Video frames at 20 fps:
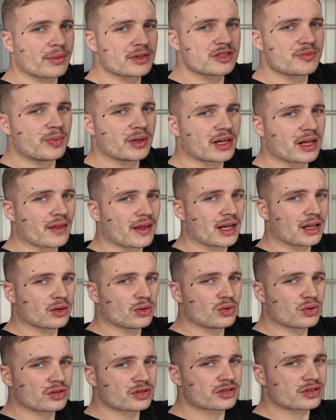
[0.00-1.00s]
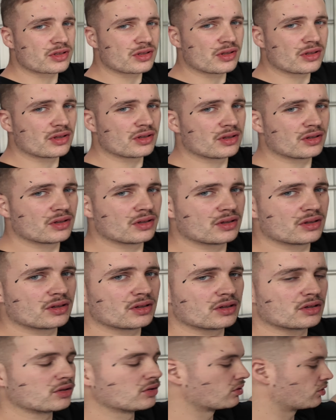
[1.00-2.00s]
much better that looks.
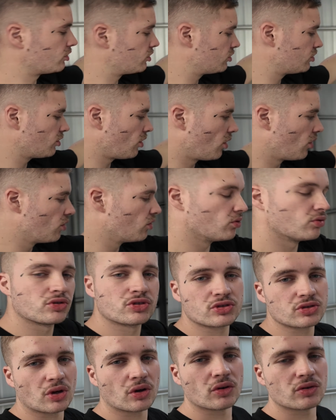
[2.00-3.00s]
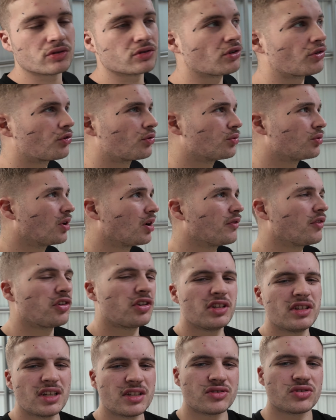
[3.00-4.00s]
It looks so good. I've
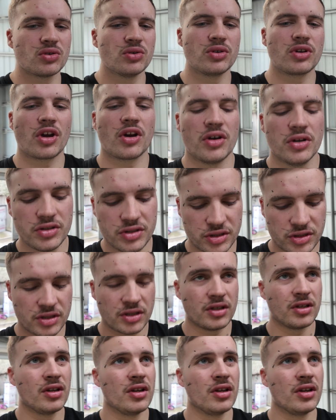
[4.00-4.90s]
only done 2 coats.